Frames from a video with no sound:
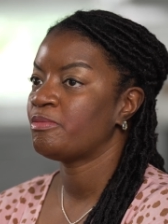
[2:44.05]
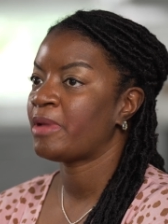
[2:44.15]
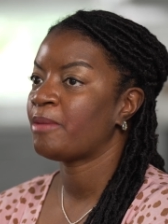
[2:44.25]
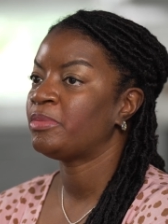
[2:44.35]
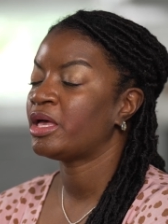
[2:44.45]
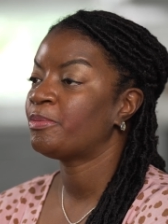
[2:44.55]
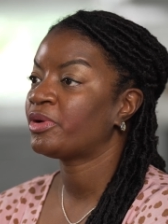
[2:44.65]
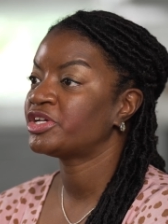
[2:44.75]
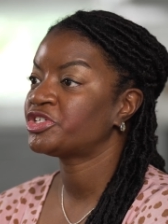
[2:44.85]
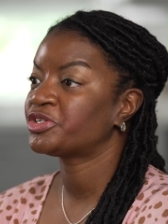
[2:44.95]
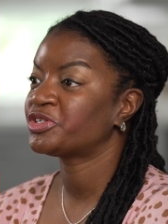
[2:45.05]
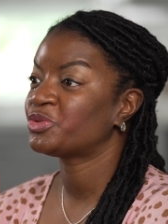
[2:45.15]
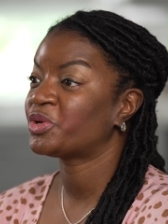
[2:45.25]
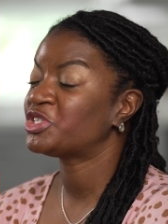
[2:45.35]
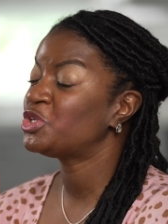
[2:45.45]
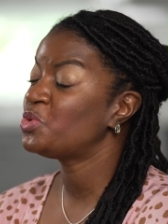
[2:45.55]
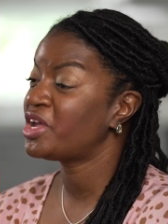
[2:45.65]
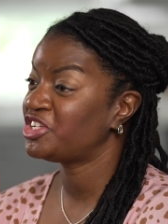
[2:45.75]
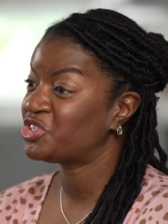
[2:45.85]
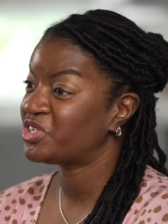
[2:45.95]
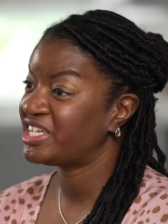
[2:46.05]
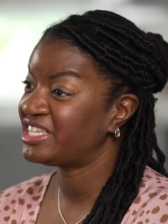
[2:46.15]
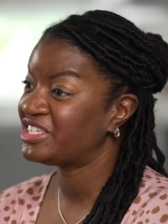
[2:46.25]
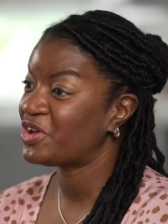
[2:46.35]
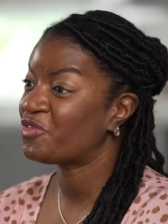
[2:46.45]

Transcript: my blood pressures were 200s